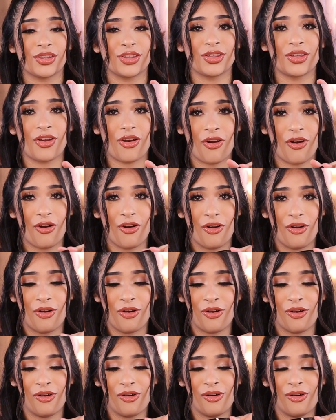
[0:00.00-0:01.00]

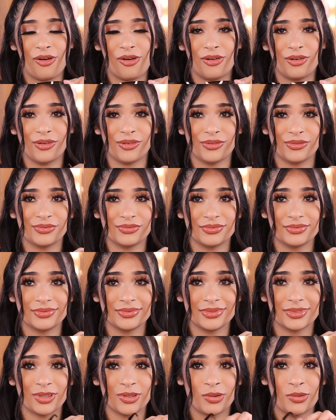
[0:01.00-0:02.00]
Y'all,
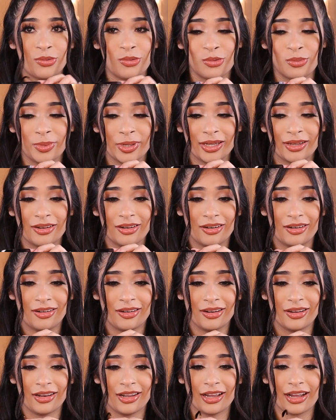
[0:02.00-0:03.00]
oh my
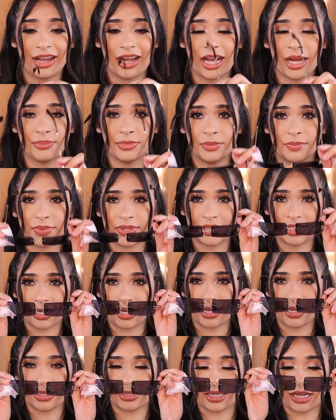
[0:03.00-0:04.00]
god, like I'm
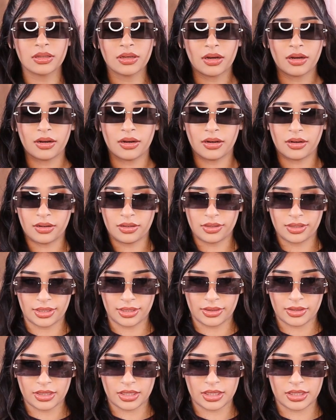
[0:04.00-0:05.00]
obsessed. Y'all, look
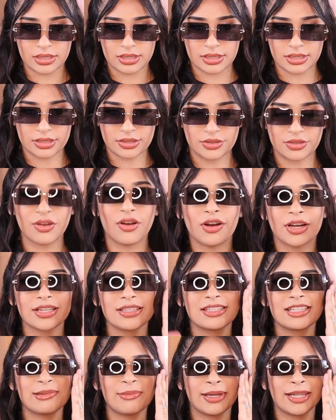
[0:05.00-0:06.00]
at this. Y'all can
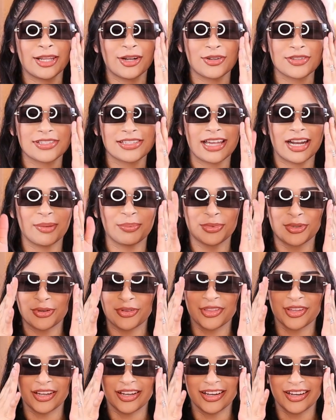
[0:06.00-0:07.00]
see my little setup through
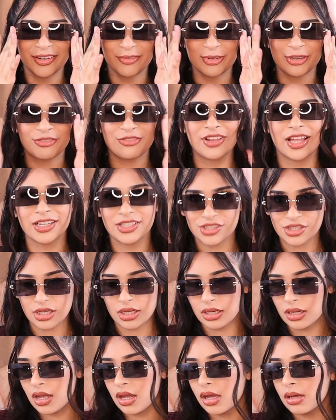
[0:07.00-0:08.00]
the
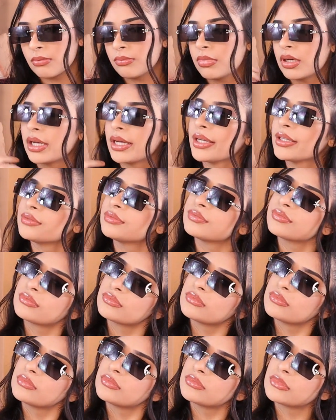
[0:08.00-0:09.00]
reflection, but
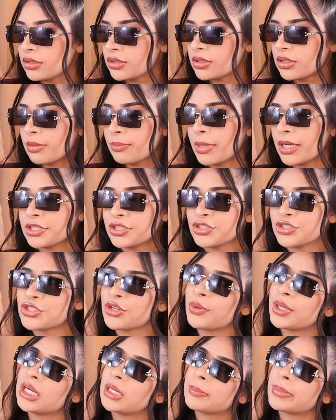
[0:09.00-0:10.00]
imagine
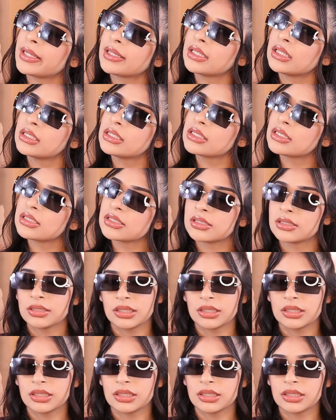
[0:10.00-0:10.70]
showing up like this.